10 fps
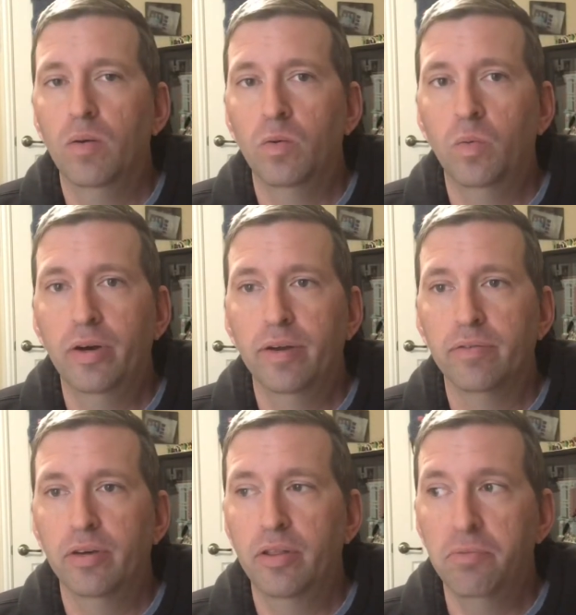or
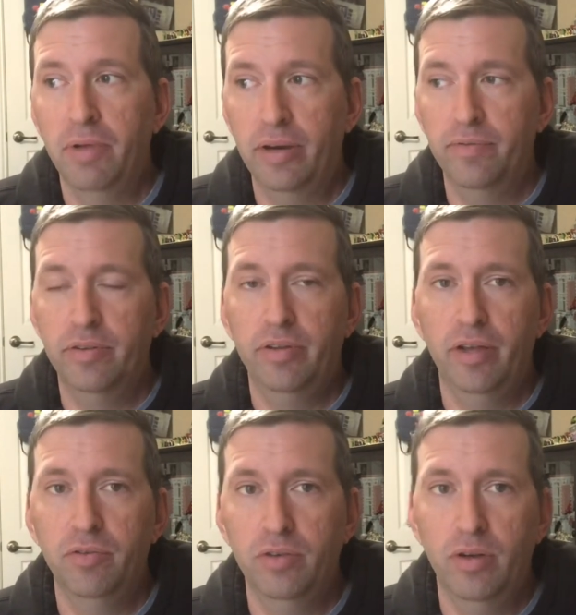whatever other
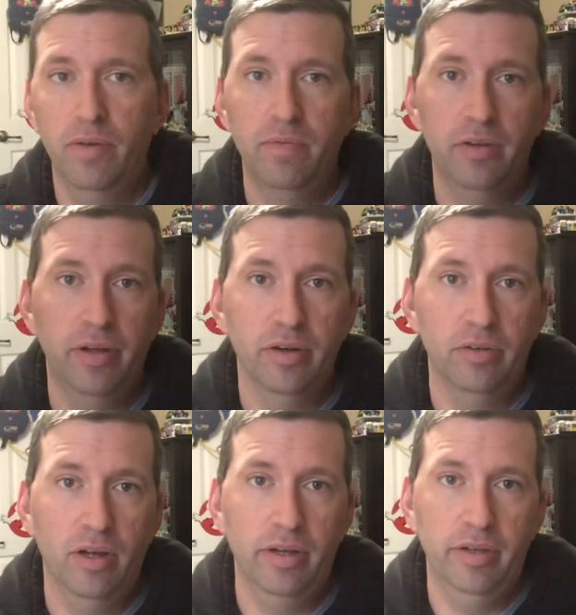manifestation of the terror
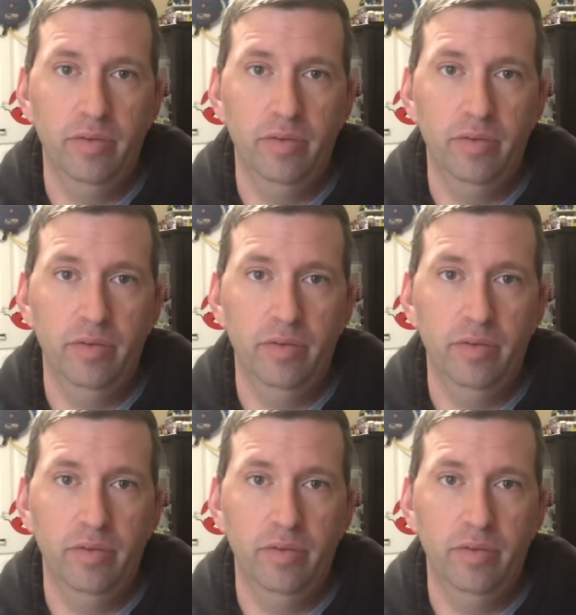dog